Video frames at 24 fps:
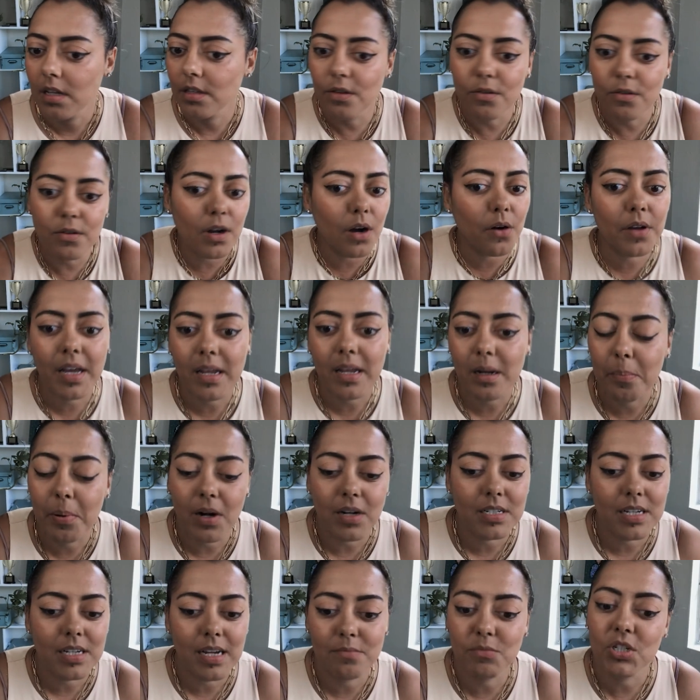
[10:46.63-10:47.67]
you go get a
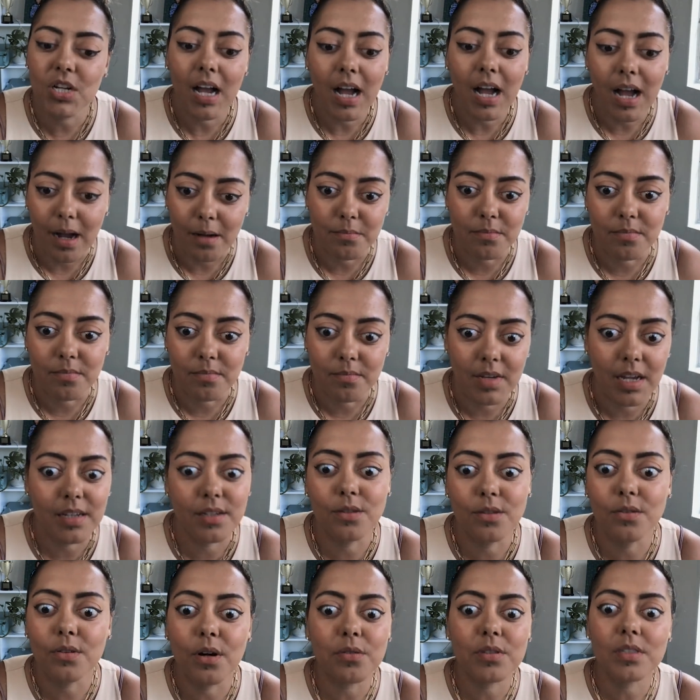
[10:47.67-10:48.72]
part time job and
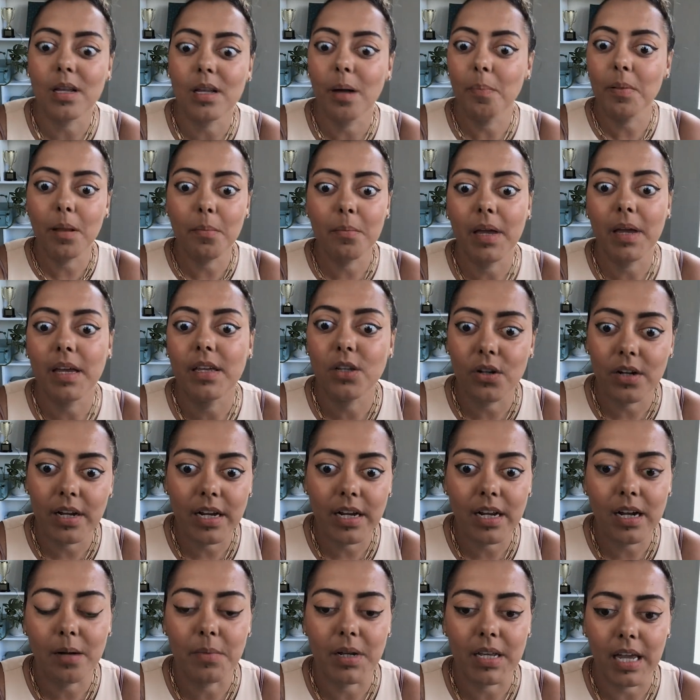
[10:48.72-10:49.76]
you go supplement your
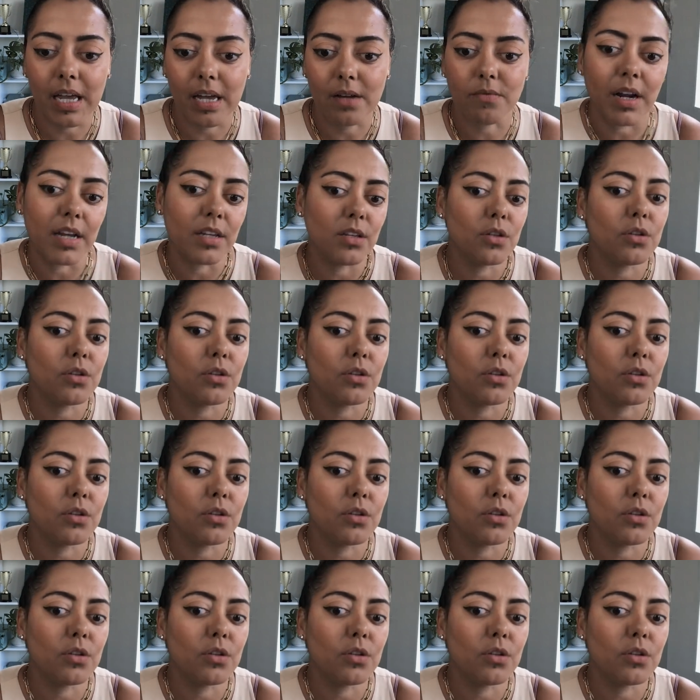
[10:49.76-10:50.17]
income again, right?